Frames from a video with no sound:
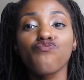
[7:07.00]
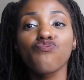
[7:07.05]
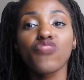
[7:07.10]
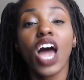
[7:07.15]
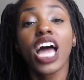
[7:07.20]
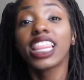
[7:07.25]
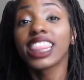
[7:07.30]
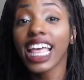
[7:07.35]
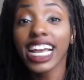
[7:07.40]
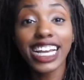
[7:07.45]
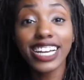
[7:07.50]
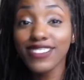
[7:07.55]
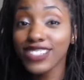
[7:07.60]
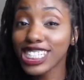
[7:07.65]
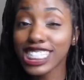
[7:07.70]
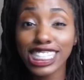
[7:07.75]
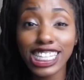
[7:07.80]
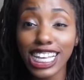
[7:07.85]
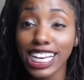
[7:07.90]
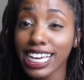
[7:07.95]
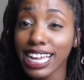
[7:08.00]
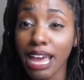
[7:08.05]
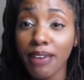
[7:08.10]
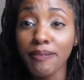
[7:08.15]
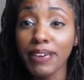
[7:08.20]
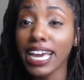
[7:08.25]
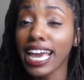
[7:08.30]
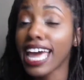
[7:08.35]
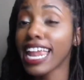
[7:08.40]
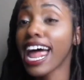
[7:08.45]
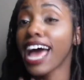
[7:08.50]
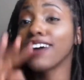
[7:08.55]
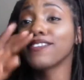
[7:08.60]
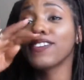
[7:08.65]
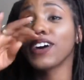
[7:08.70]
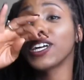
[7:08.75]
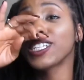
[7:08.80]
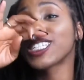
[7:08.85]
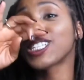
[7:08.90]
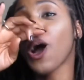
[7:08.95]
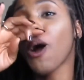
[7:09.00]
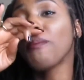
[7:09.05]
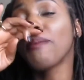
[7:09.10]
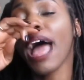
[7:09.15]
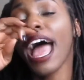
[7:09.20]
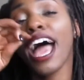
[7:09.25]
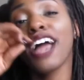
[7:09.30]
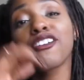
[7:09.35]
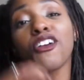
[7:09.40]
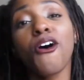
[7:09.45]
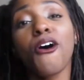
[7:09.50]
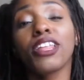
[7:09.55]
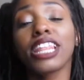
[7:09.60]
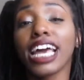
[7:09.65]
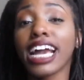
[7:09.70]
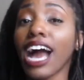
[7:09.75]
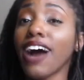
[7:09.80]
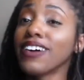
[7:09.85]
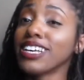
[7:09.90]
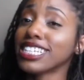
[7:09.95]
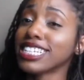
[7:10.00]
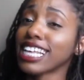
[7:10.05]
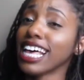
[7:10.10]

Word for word: like, he was just looking at me, and I felt so bad, y'all. Like, I was,